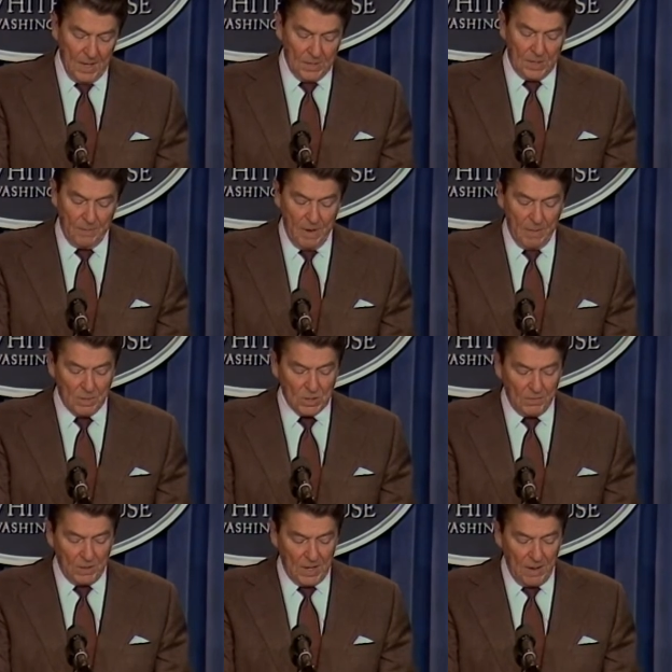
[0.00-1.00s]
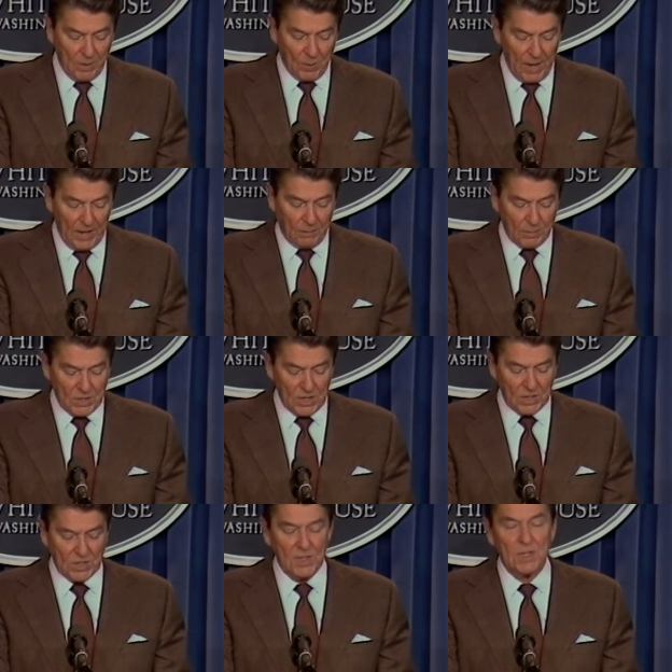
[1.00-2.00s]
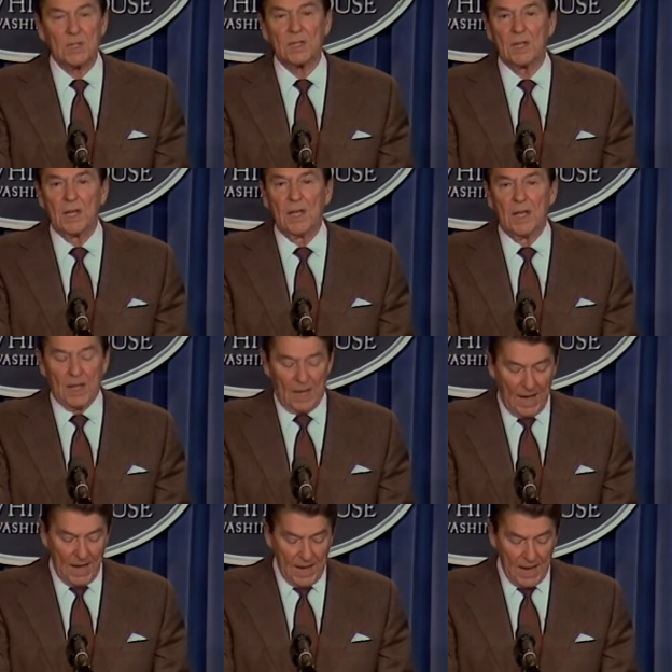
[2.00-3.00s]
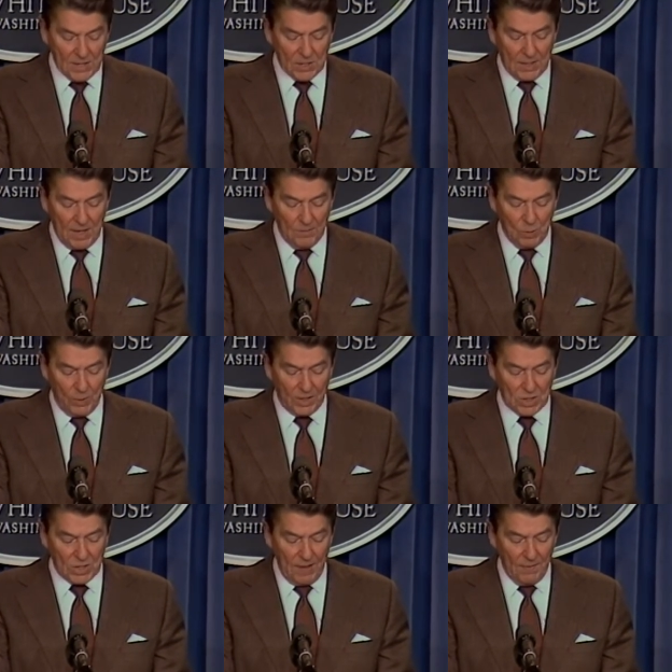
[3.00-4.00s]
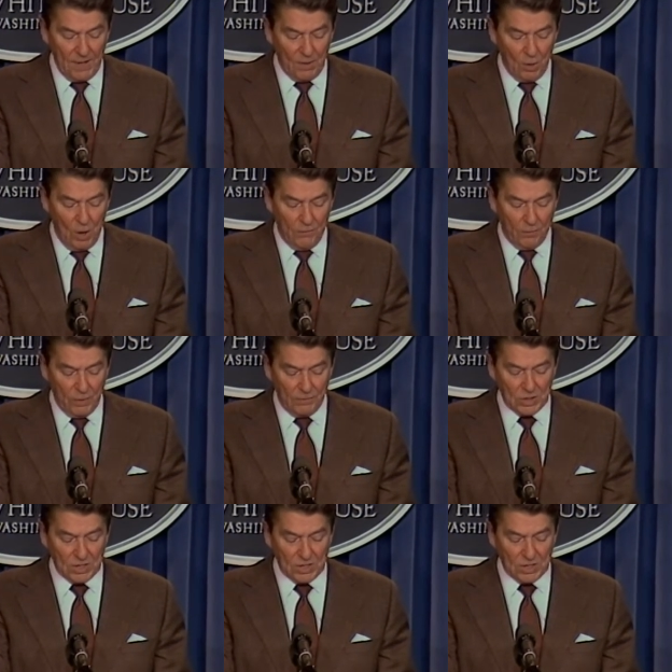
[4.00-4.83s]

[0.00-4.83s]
To the members of the Democratic resistance, I ask them to extend their offer of a